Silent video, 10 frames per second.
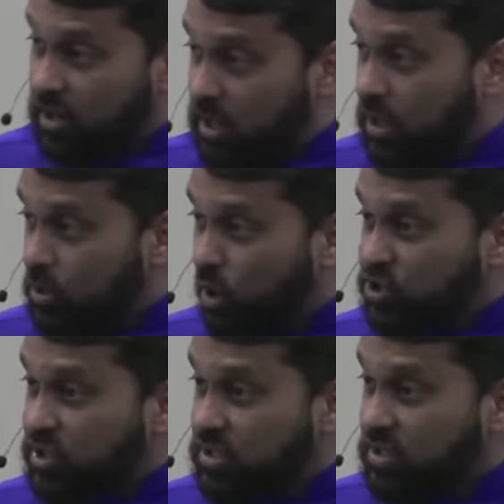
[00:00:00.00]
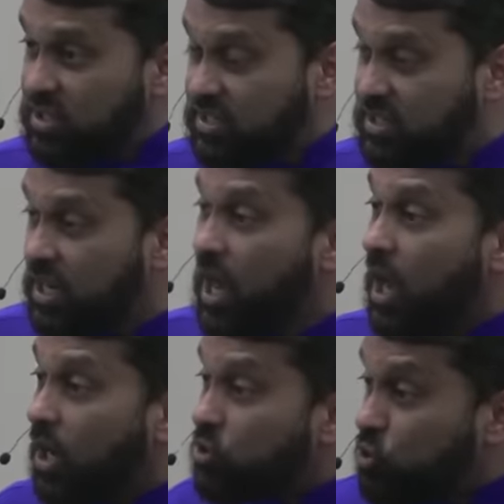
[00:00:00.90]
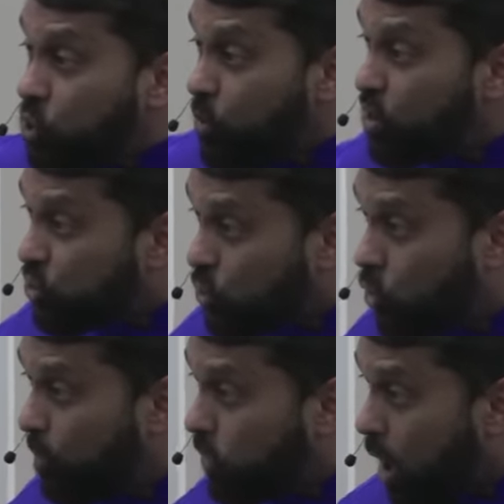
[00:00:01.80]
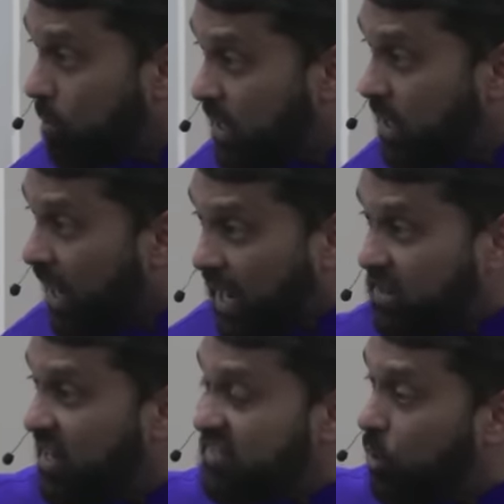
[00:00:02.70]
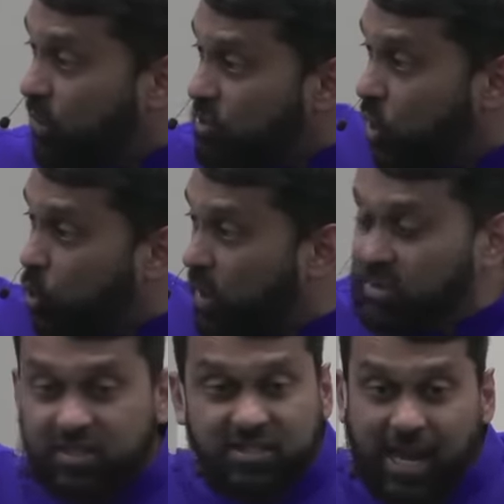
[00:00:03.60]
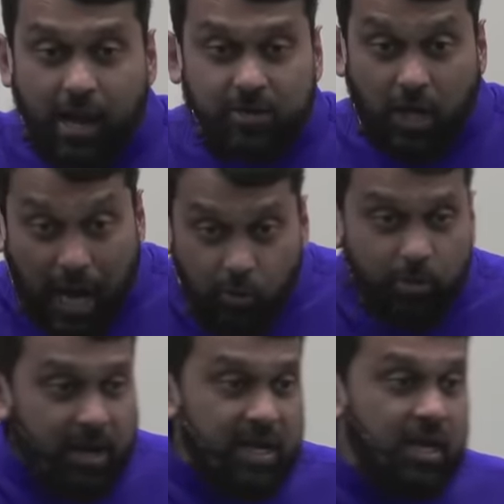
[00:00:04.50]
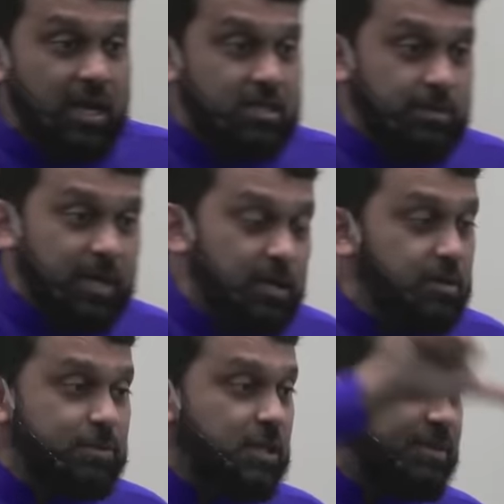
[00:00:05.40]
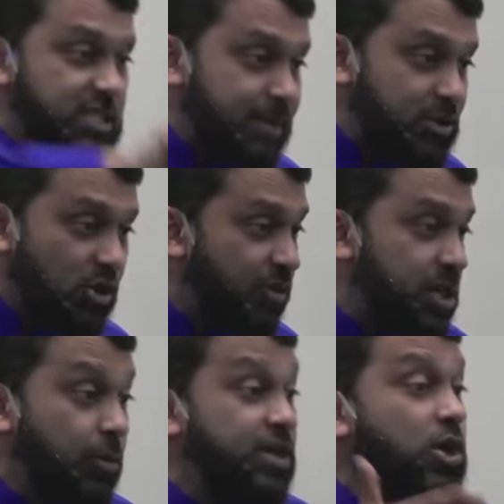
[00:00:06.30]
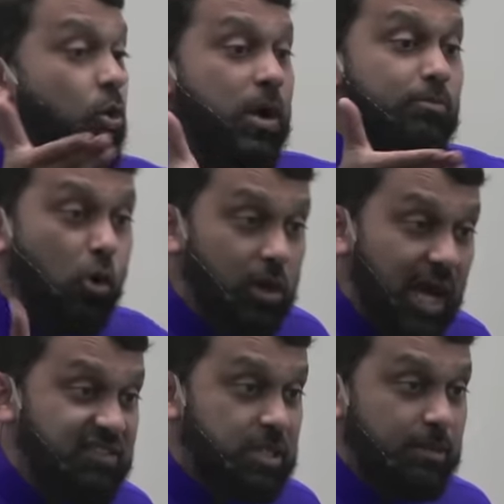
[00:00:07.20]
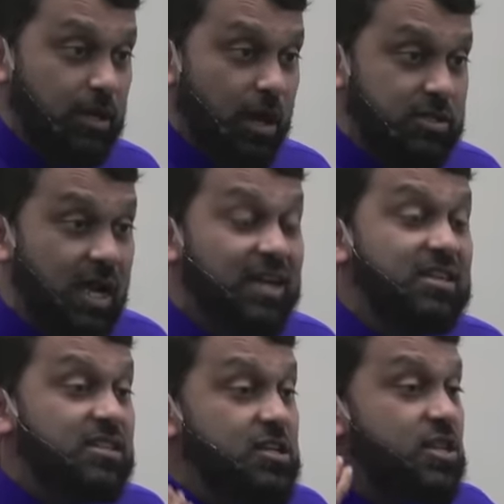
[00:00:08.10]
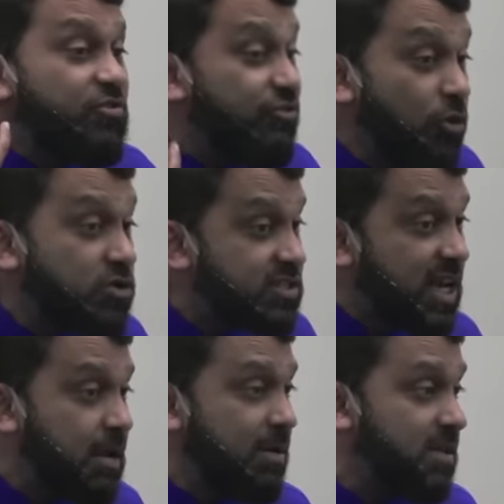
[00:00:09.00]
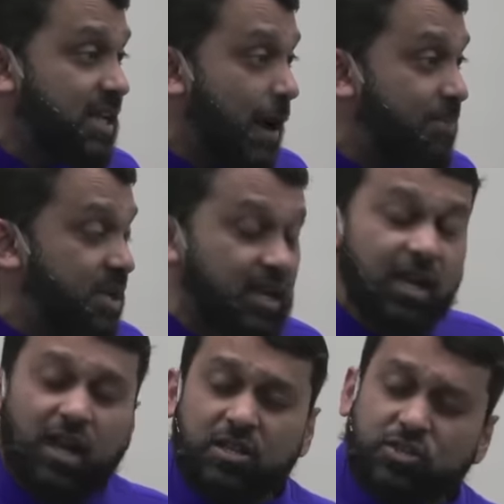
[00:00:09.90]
in, in Washington, D.C., a Jewish group lobbied and they said, We don't want this to happen, our money to be, to be spent over there. We don't want more lives to be lost. This is the first time it is happening. And